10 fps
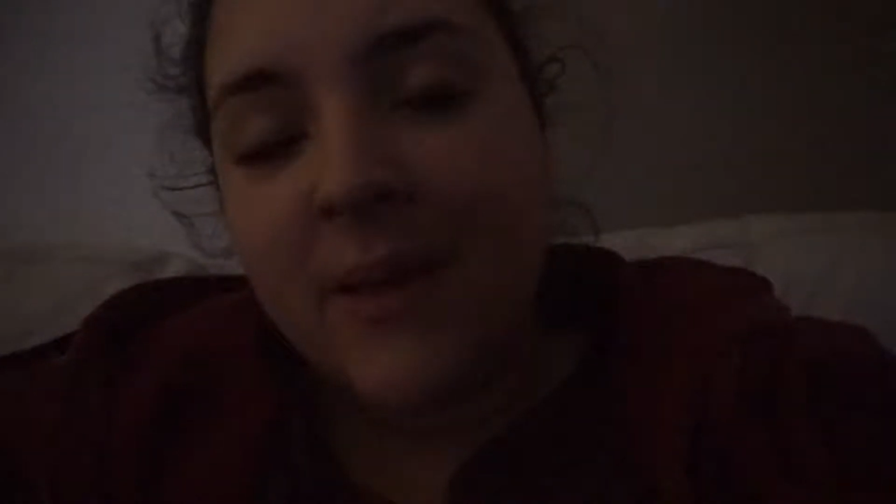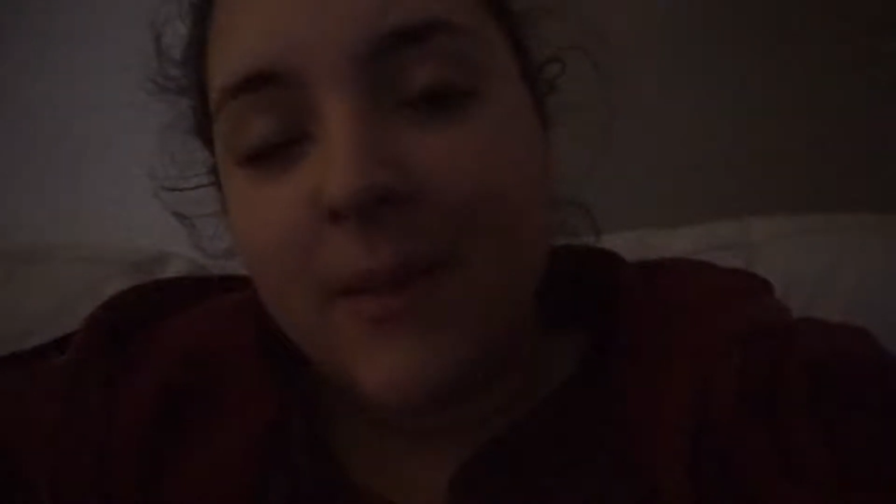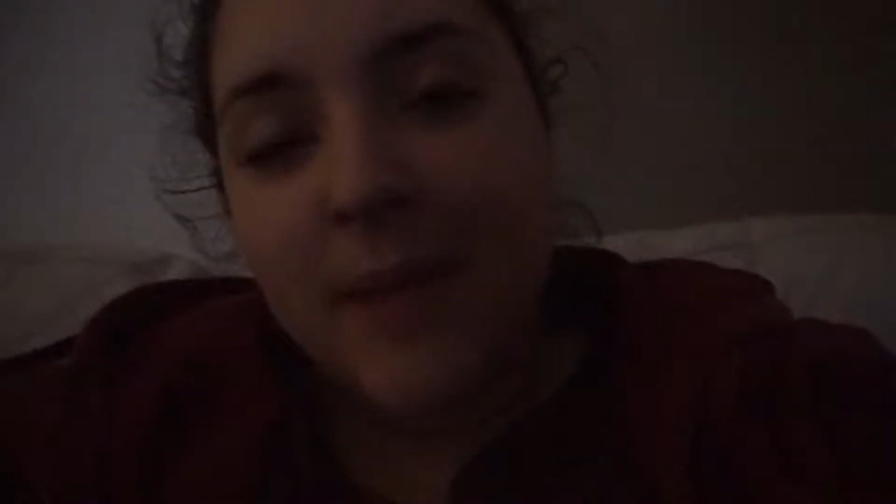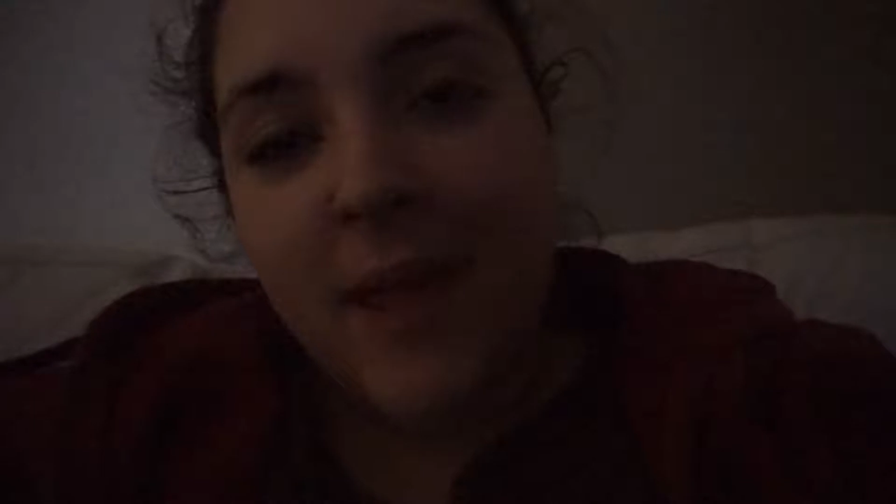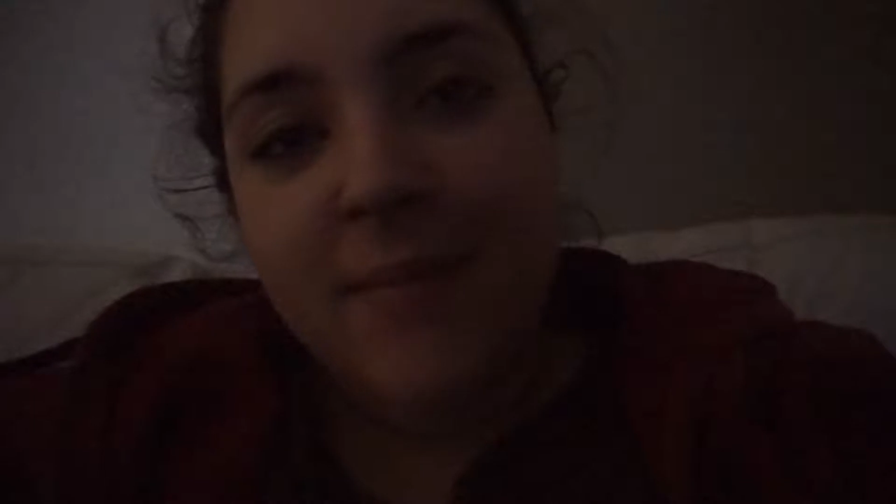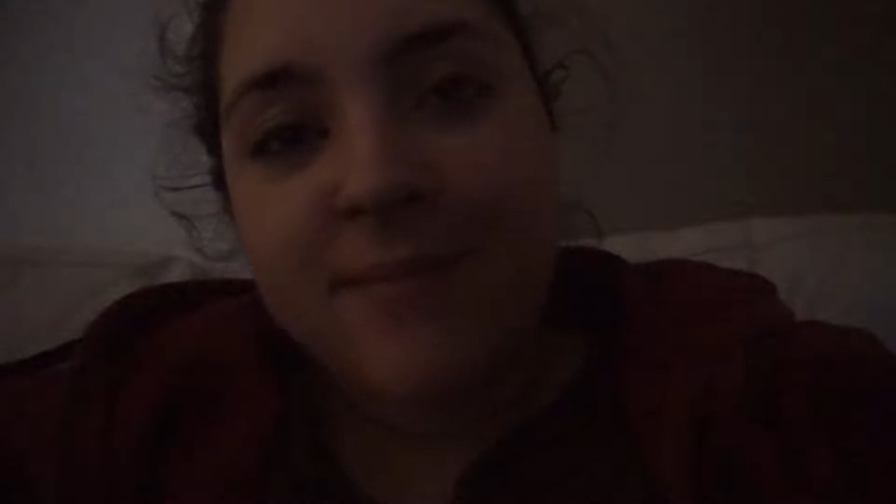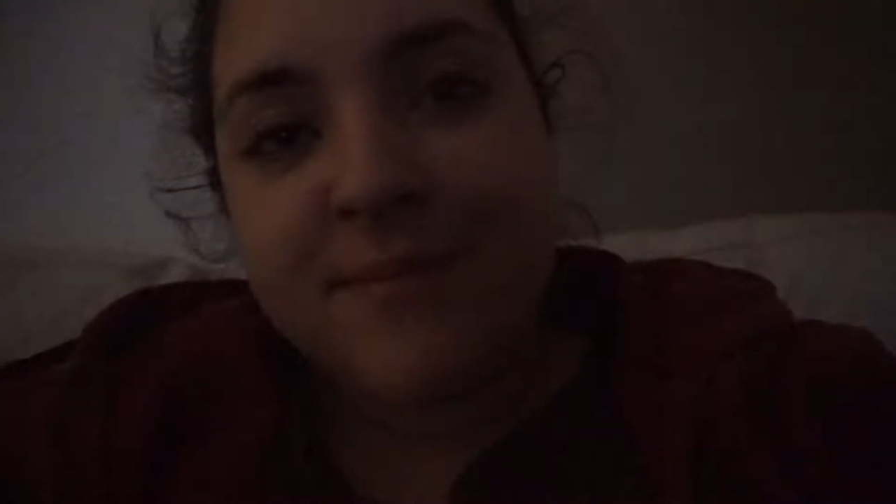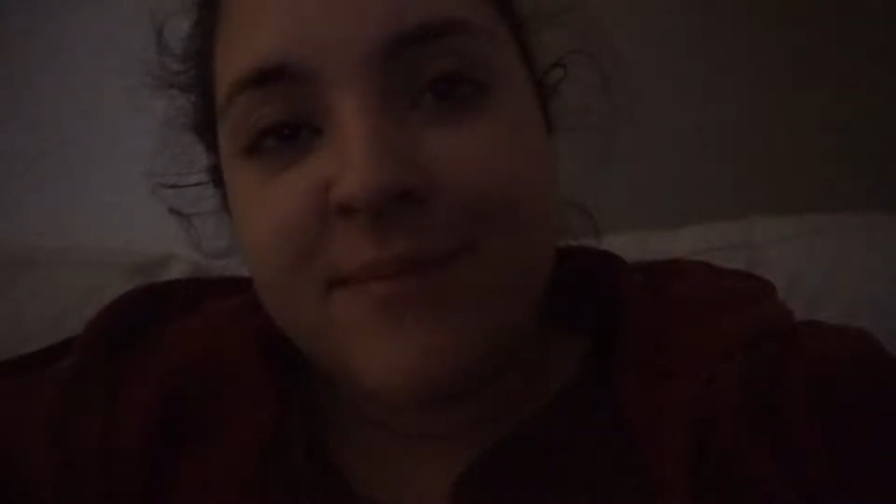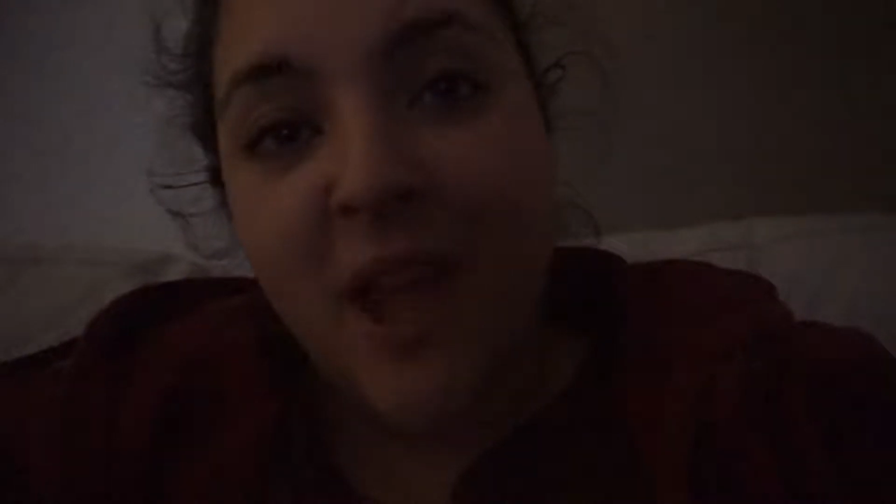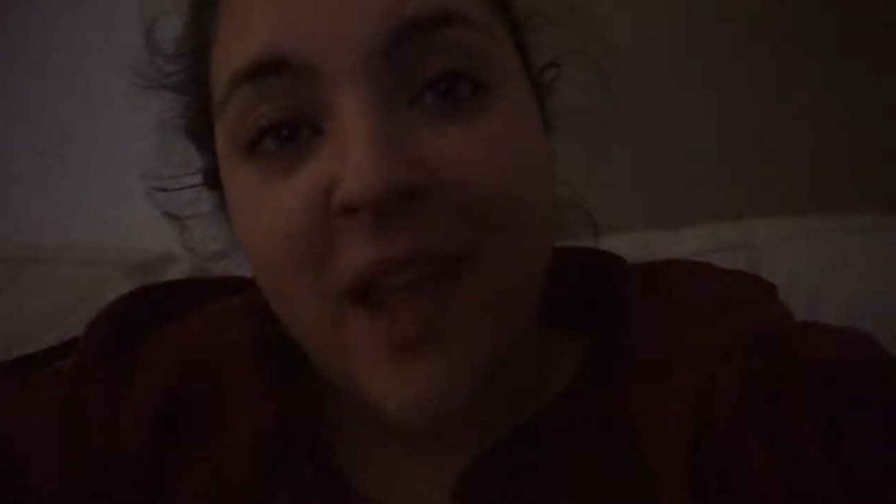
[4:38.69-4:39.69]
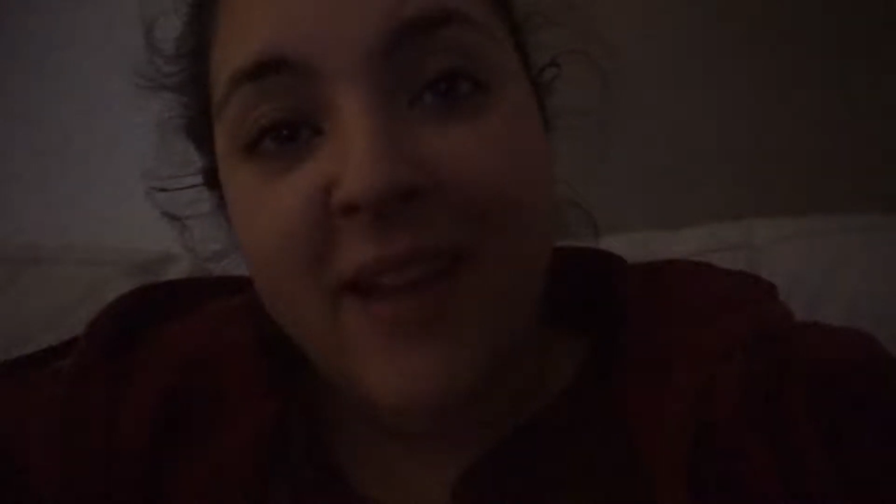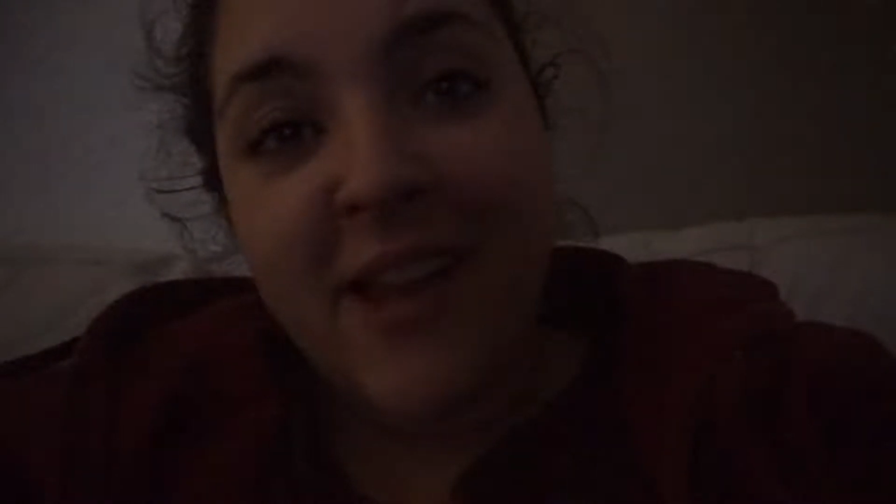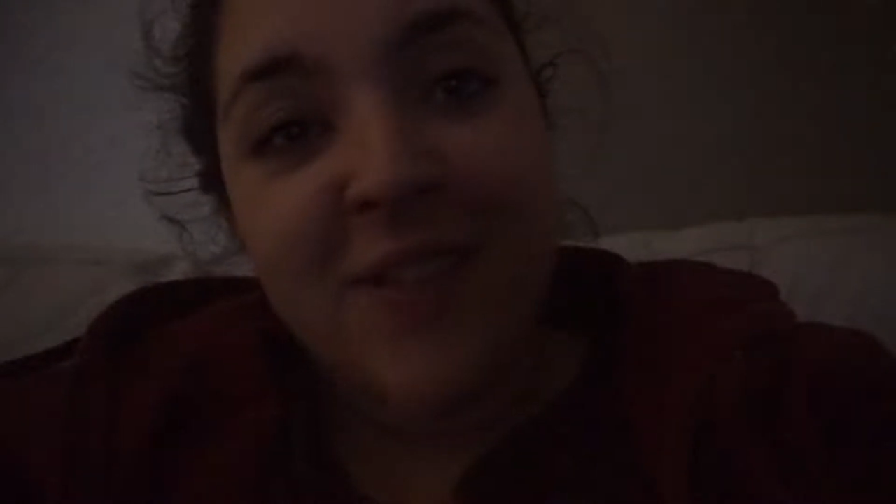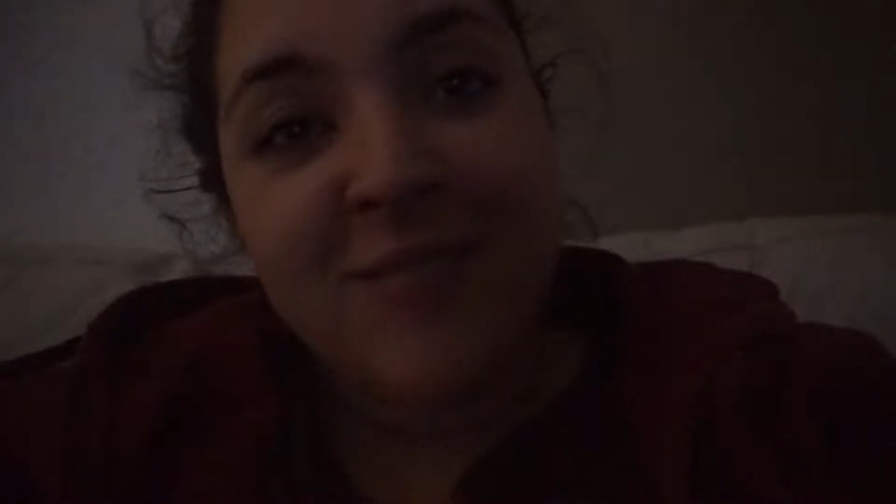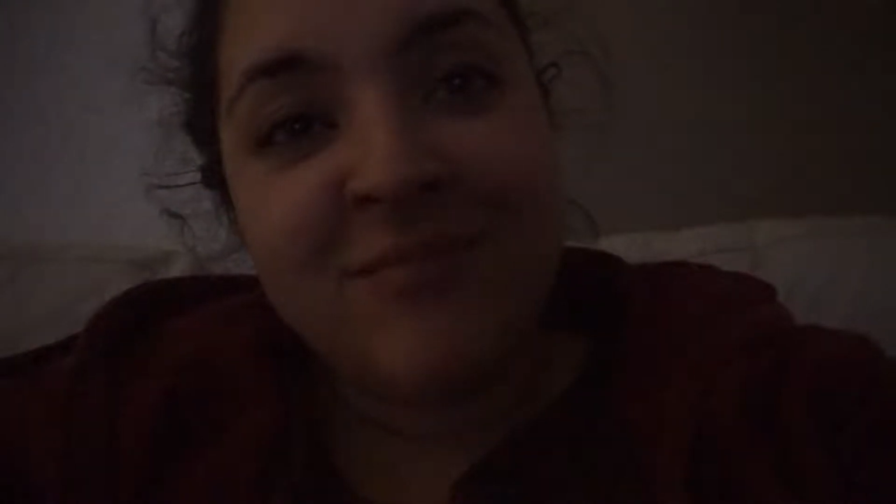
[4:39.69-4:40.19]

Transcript: but yeah, I'm tired now.